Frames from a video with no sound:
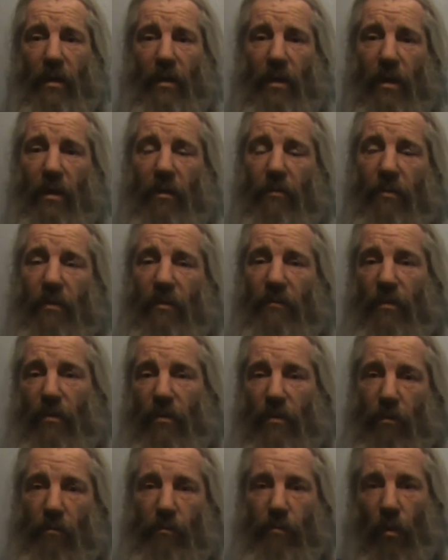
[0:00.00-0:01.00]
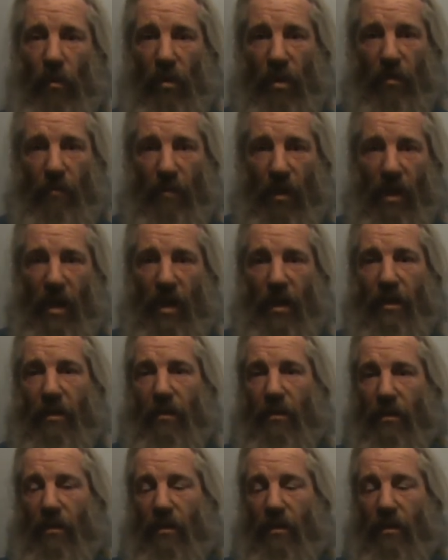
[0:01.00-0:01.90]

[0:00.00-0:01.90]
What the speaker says: you know, if you're doing ball in the bag.